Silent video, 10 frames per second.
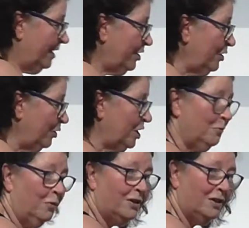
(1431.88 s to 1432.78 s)
You know,
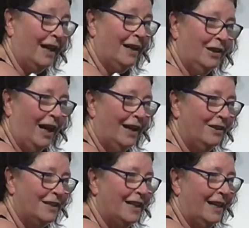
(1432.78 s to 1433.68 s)
I
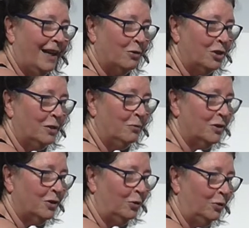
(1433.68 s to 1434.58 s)
understand now, she was
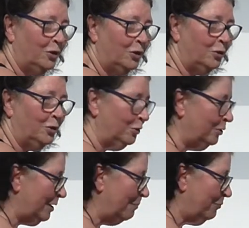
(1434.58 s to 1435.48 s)
told to do
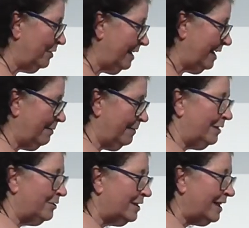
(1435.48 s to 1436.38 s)
some breathing
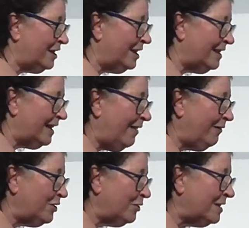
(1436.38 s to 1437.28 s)
because she's
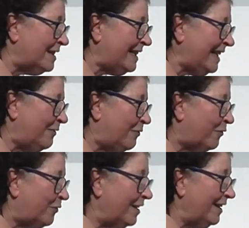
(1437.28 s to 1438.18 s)
ever so stiff,
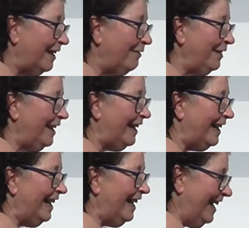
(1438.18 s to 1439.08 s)
really.
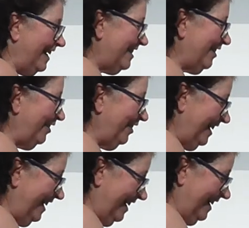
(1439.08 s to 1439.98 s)
So
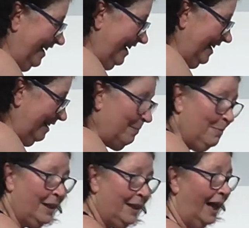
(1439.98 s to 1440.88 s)

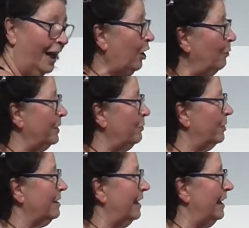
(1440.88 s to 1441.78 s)
maybe, I hope it
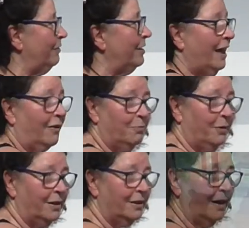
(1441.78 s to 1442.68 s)
was clear enough. But